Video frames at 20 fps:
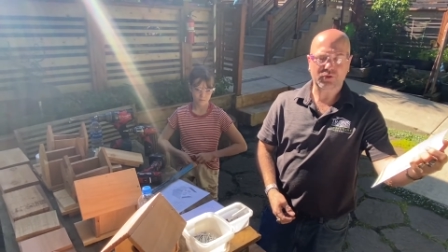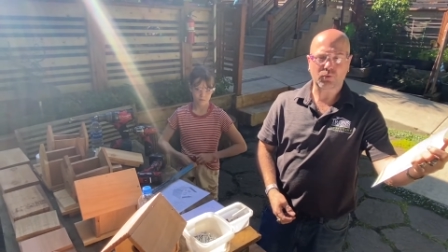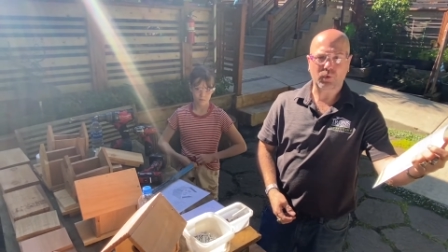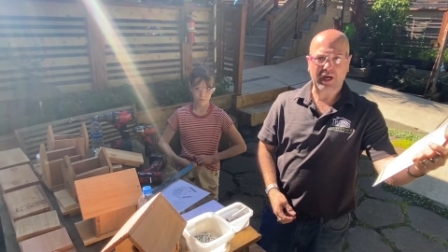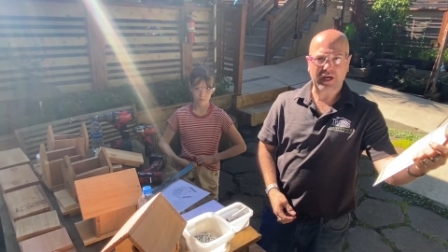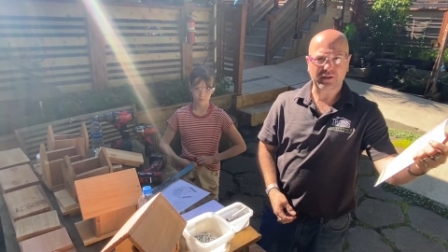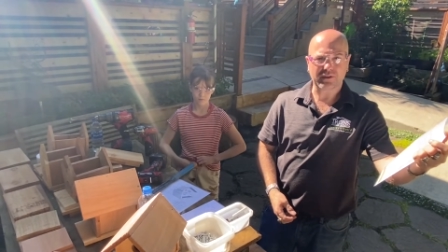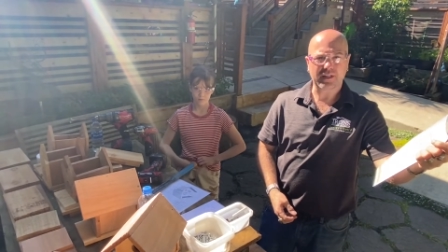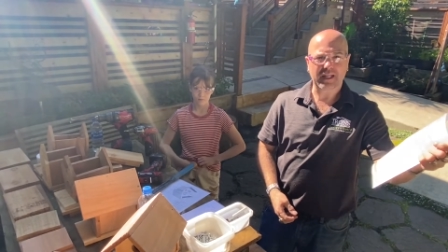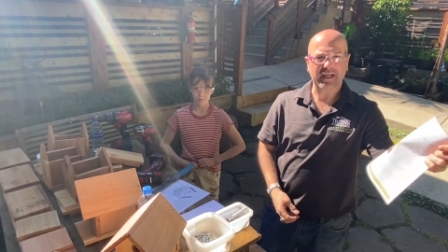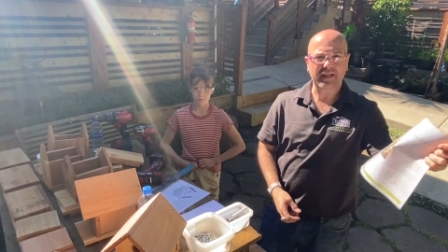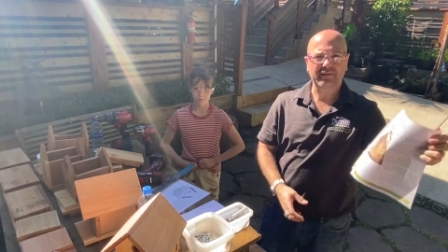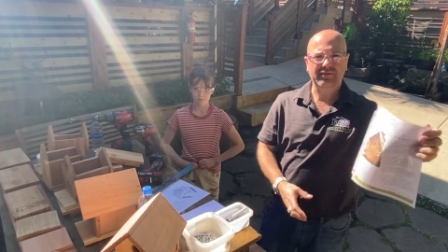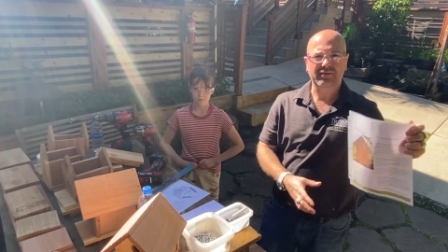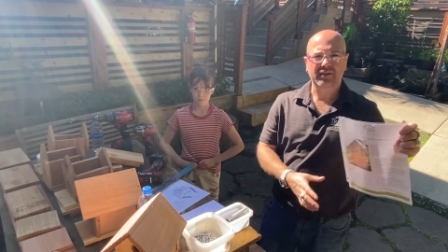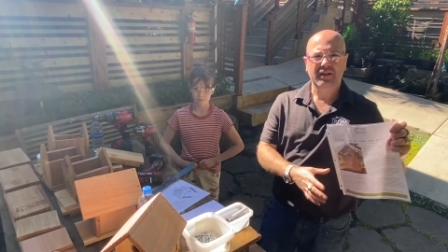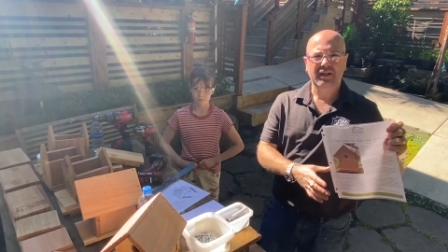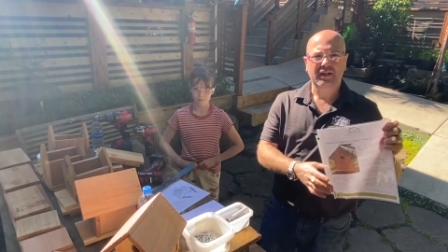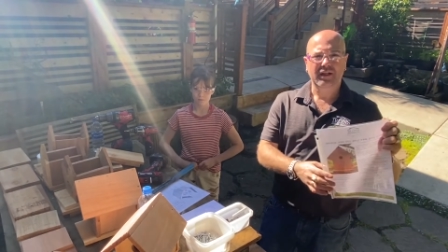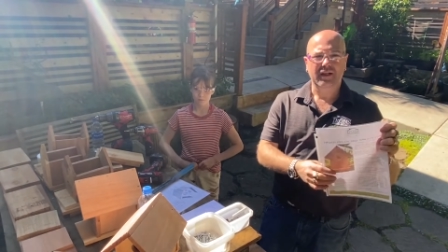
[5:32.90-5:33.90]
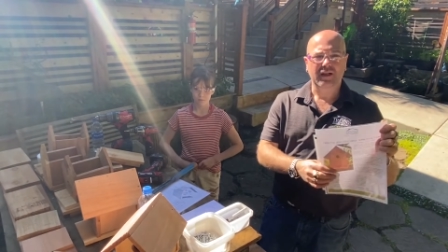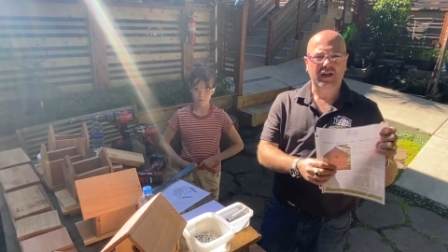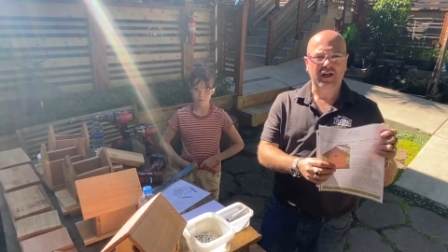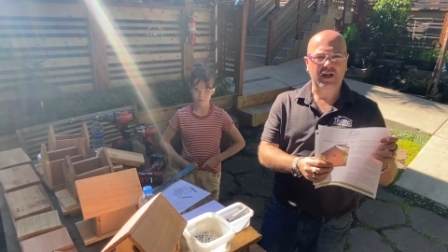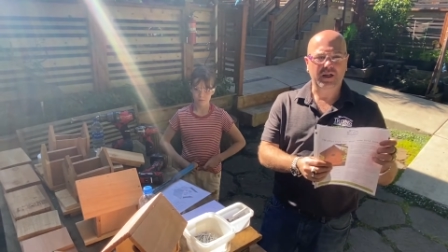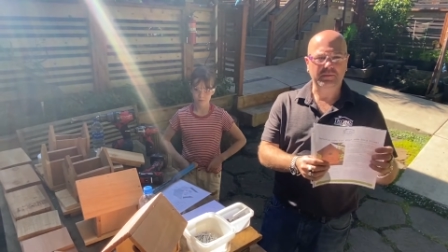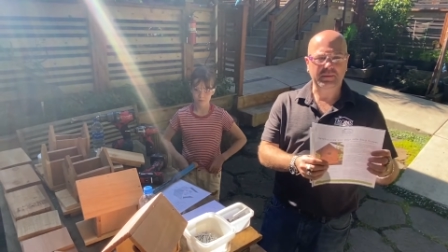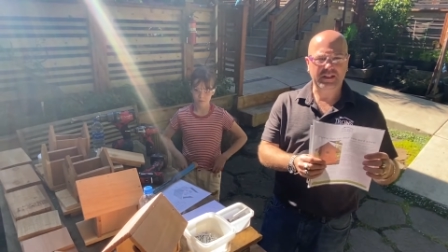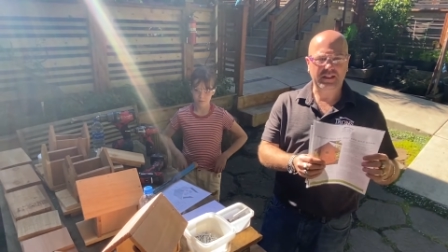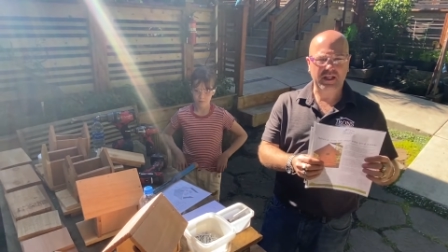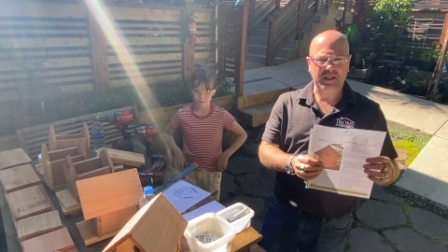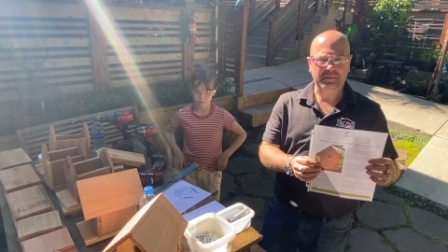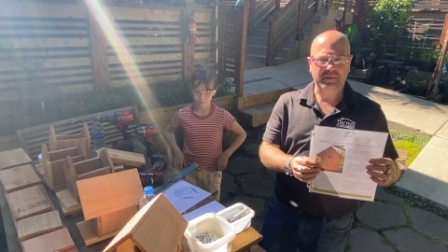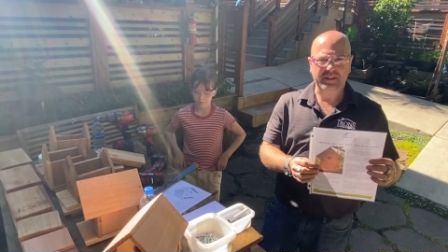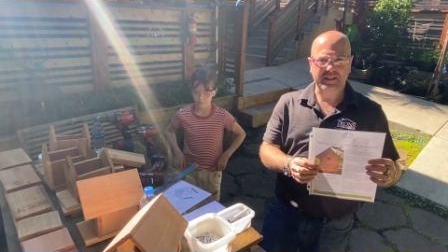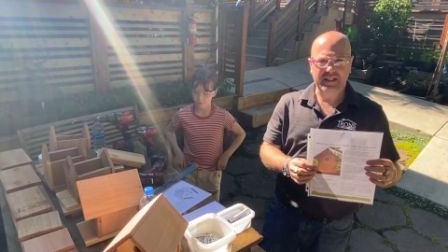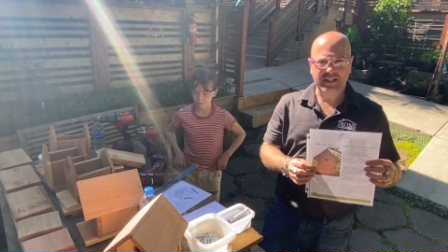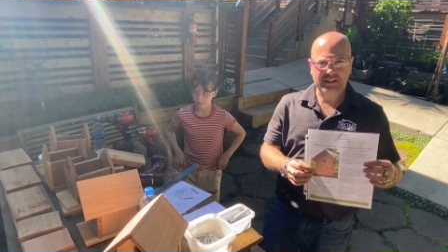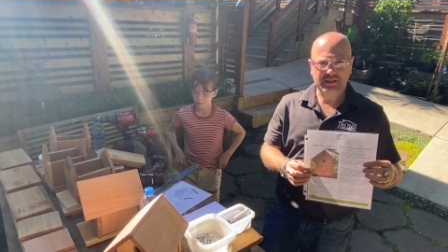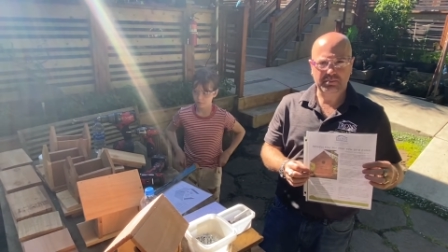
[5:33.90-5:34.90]
and Wildlife. Um, they talk
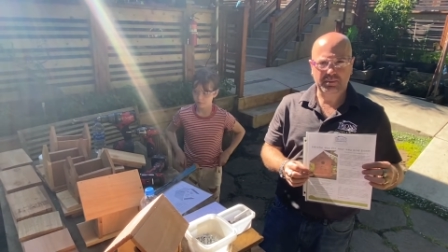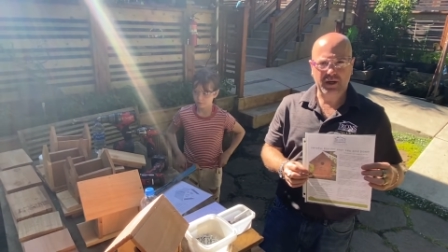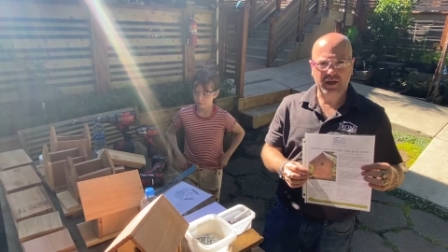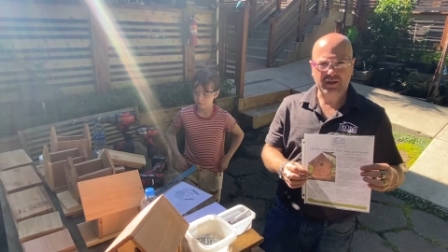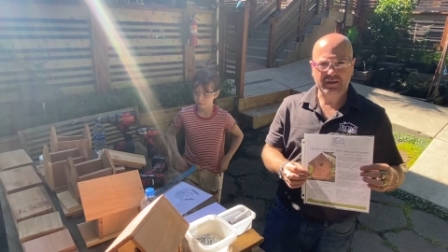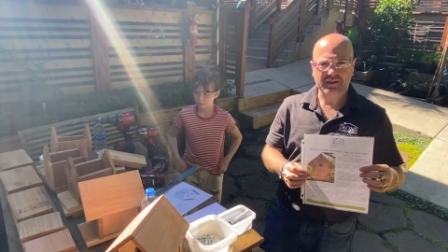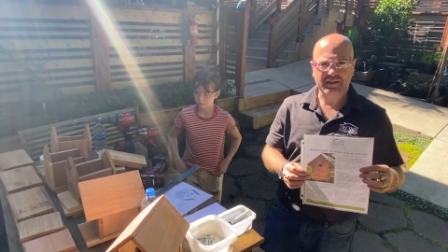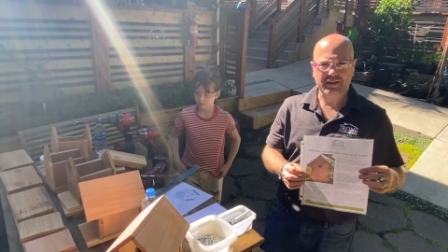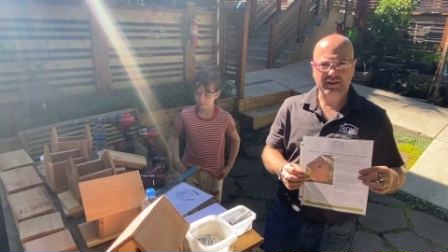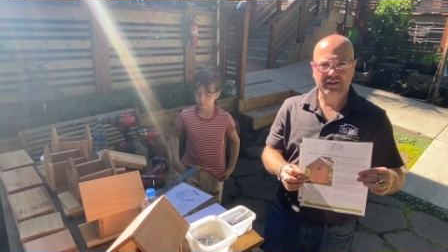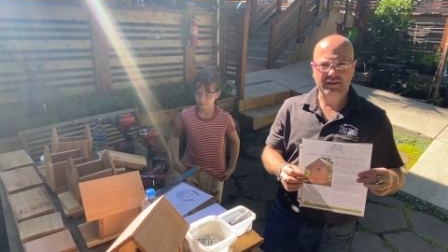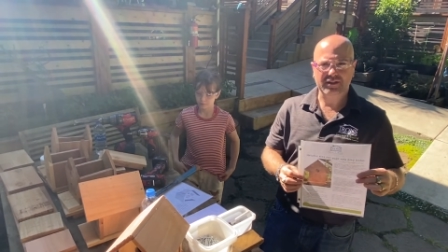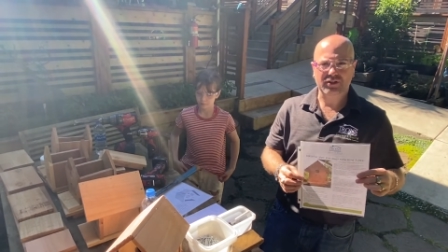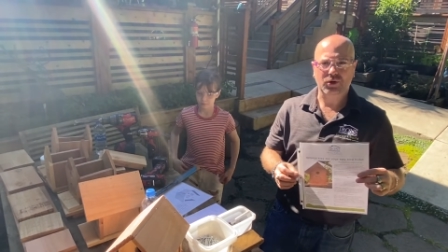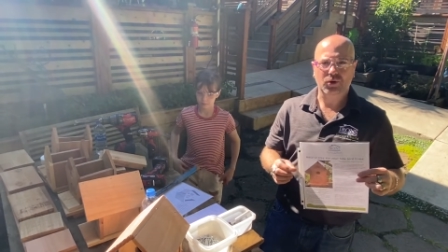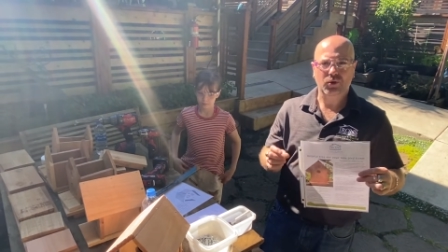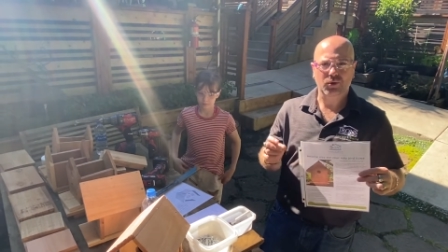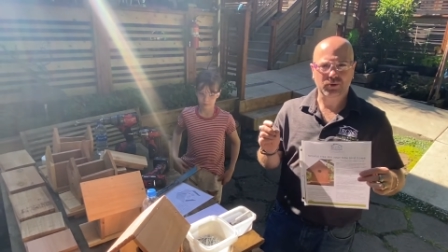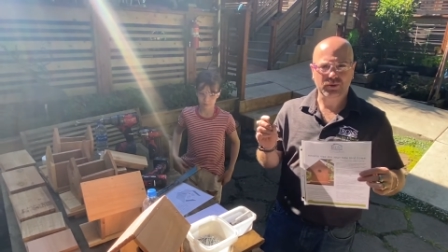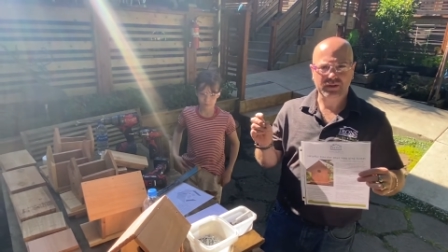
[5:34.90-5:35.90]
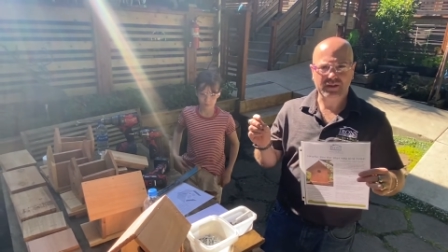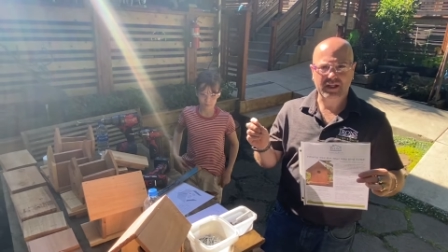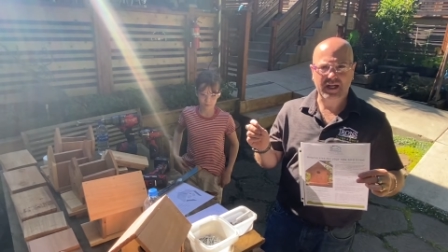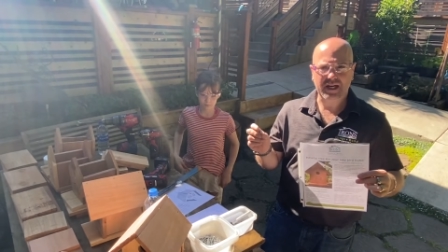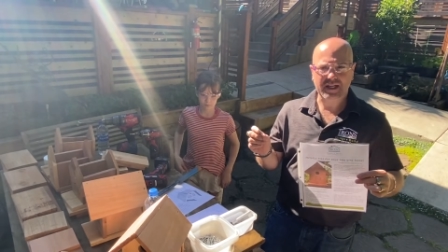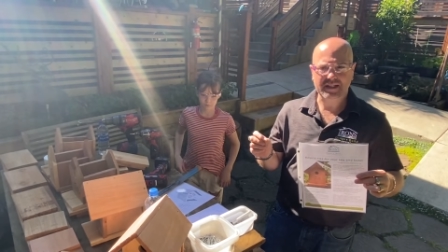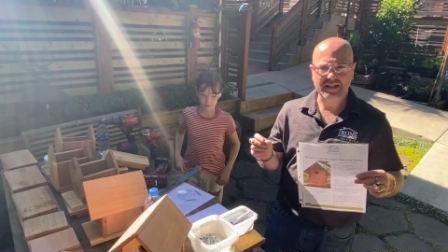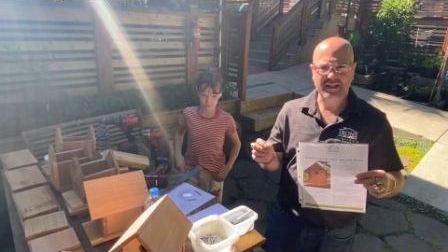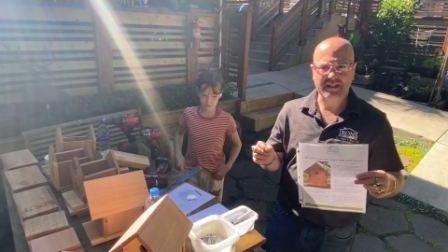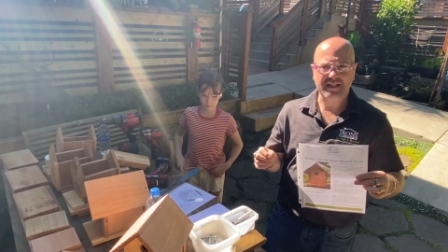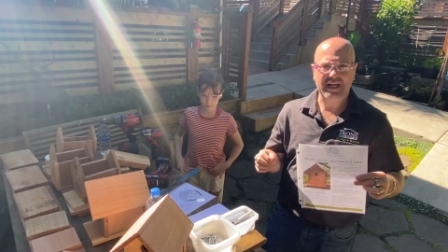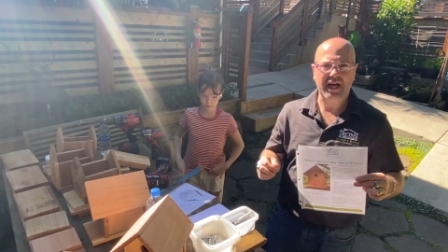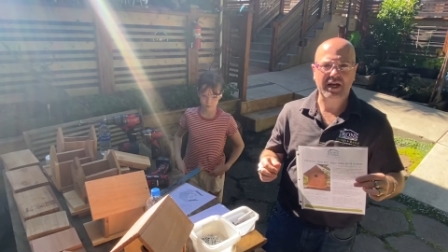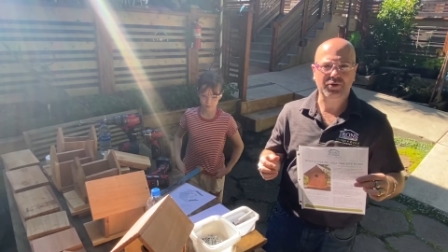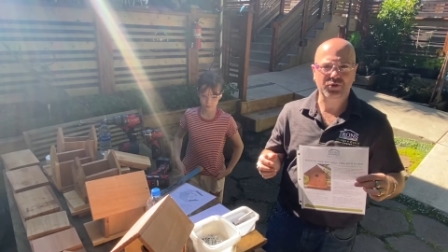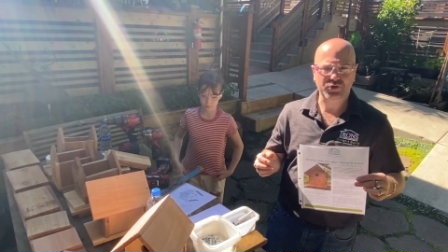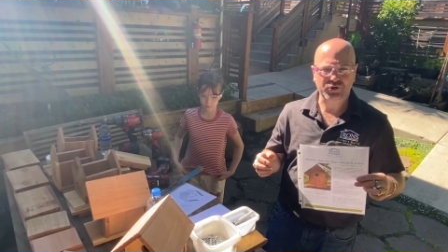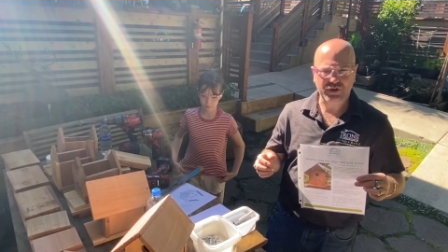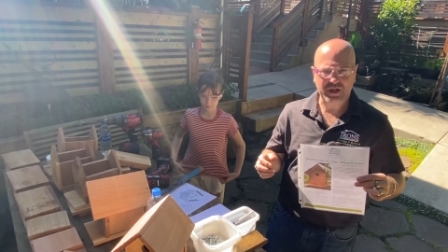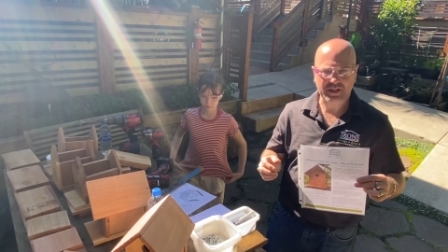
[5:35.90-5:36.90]
about nest boxes, the hole sizes, how
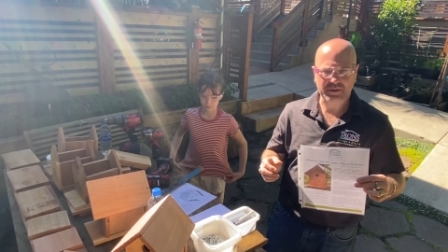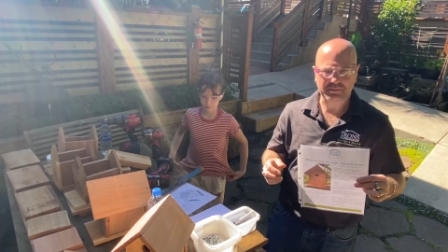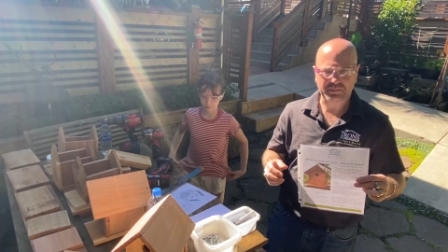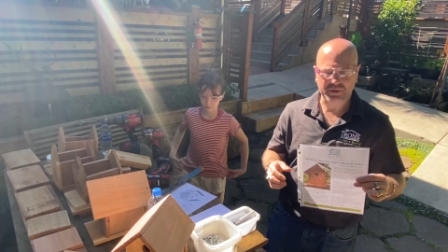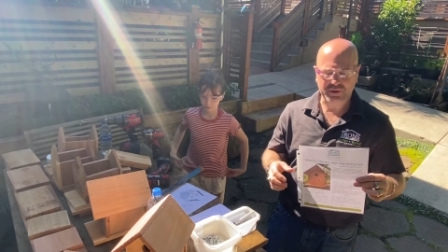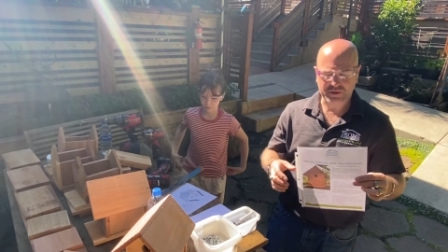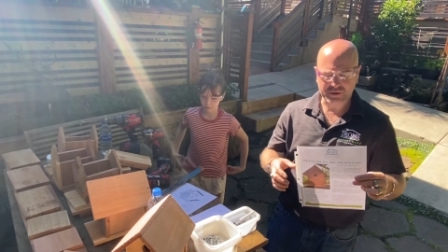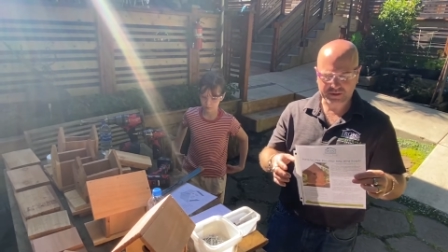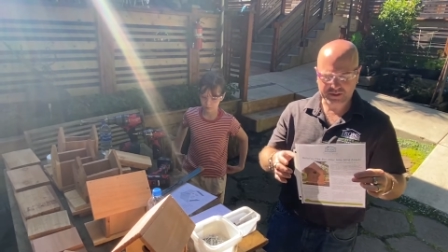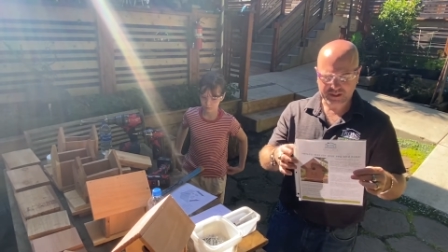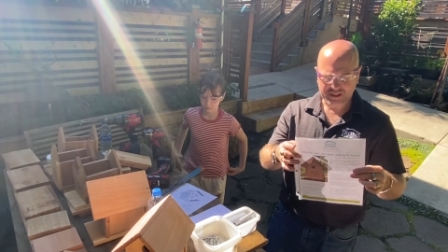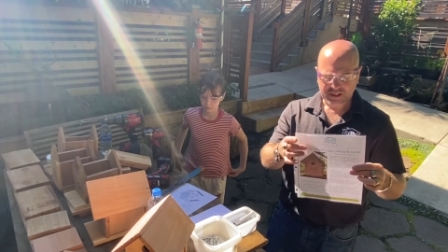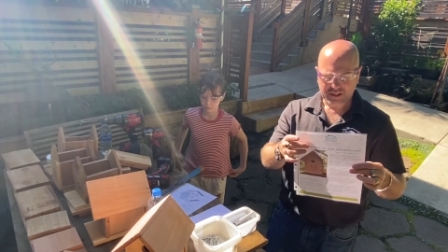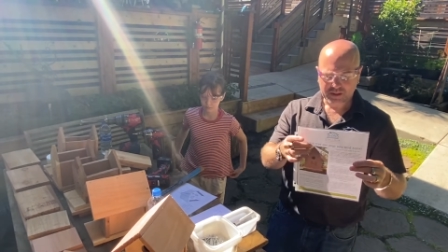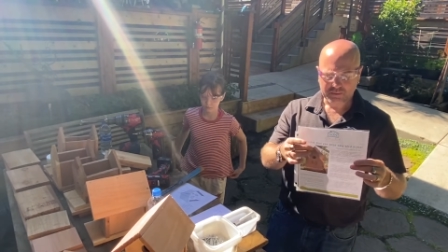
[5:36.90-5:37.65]
to attract birds,